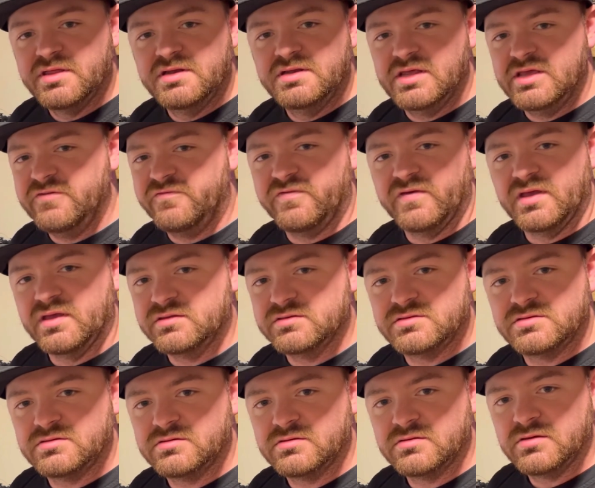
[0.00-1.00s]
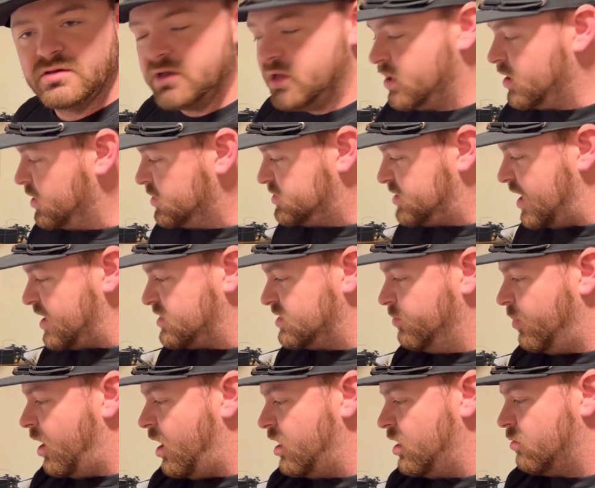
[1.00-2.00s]
defense. Take the
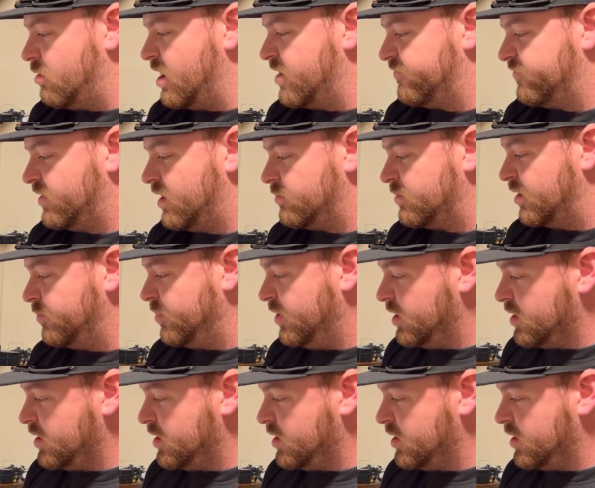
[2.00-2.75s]
ball away from him,